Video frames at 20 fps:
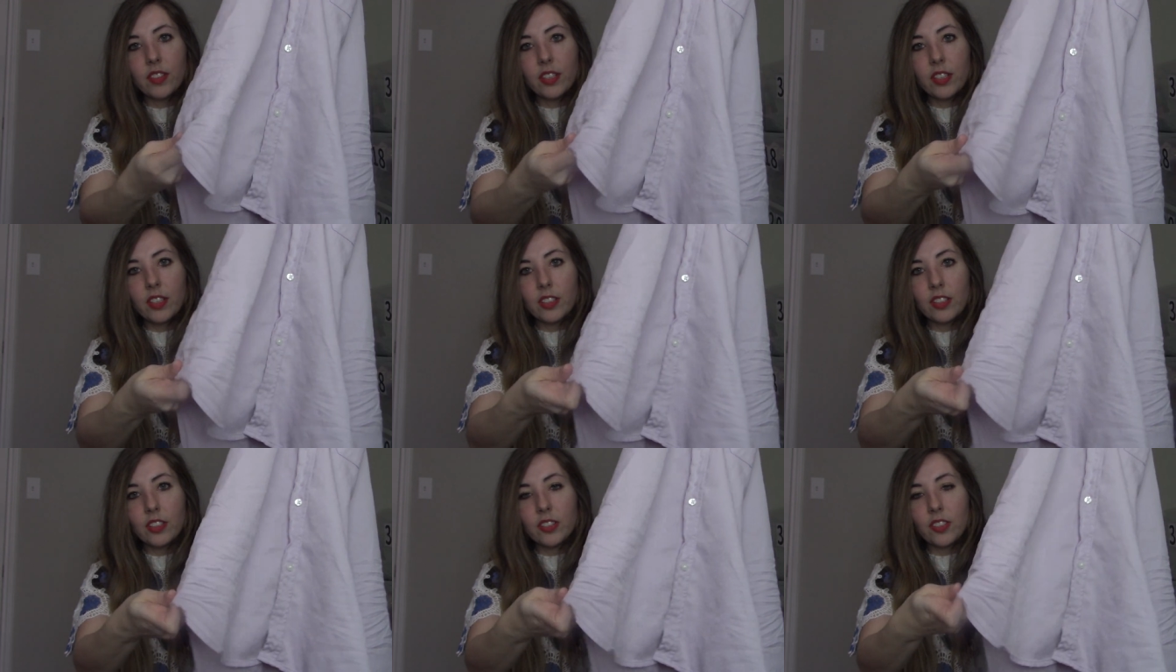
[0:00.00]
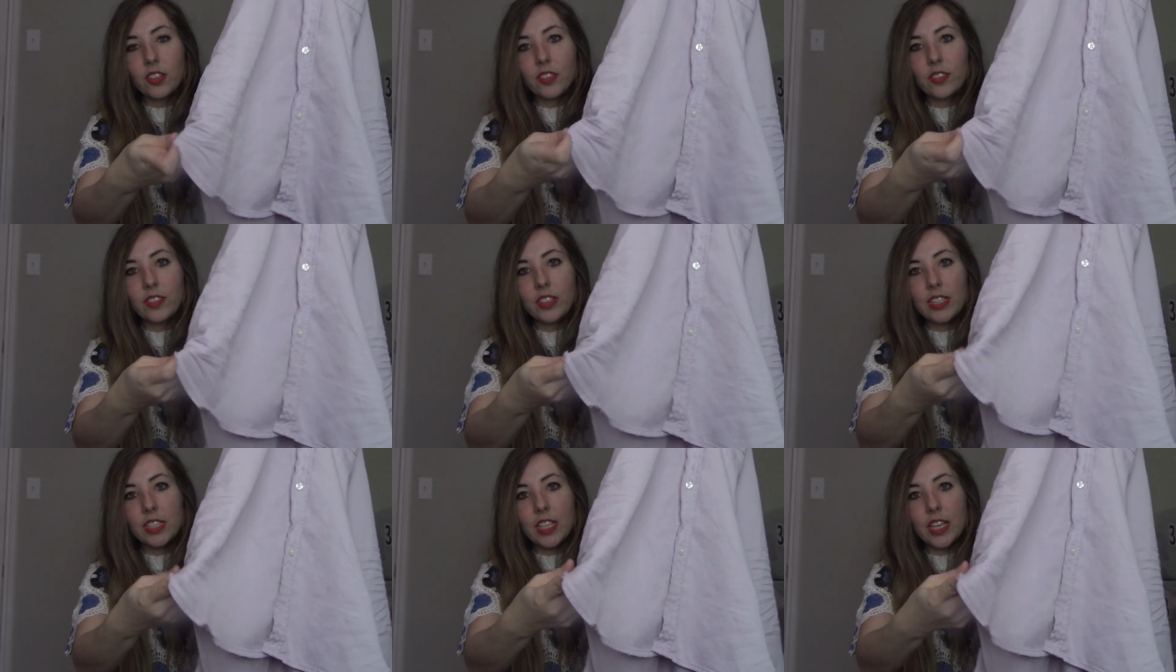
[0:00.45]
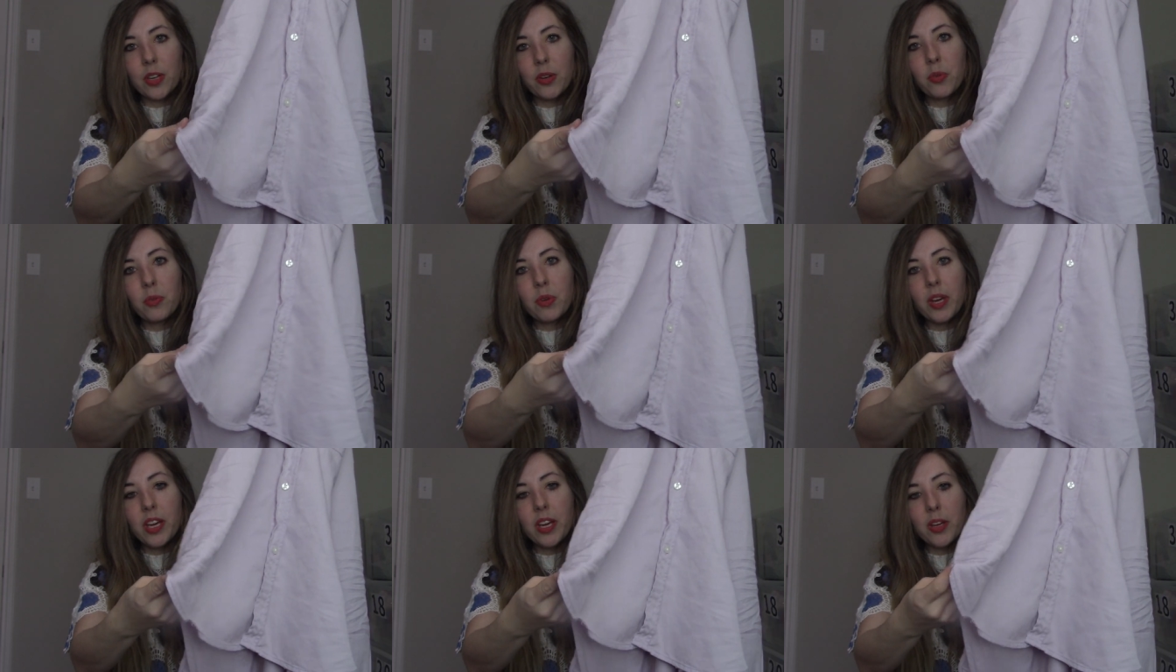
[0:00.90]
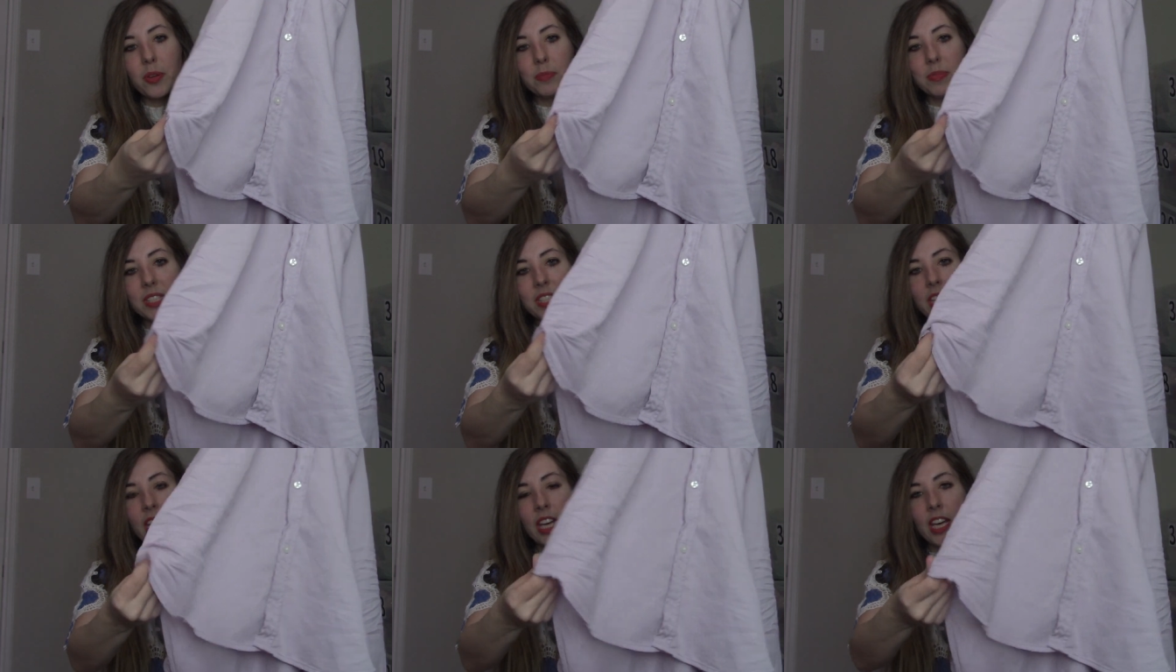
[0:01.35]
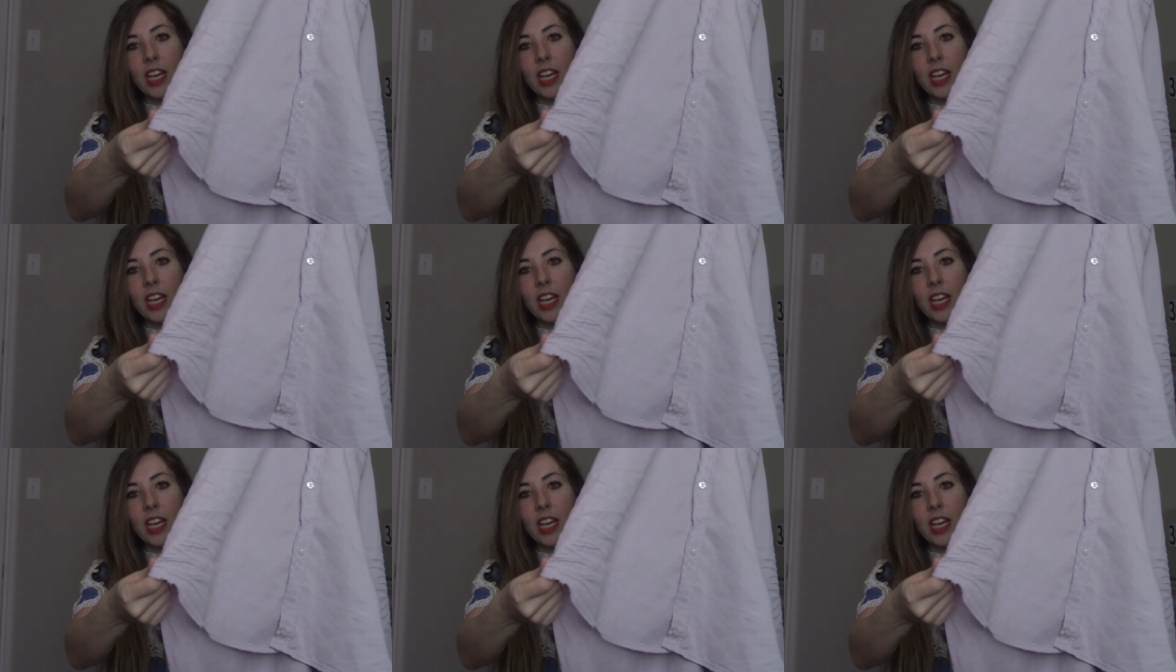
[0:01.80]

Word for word: Look, there's all these like rips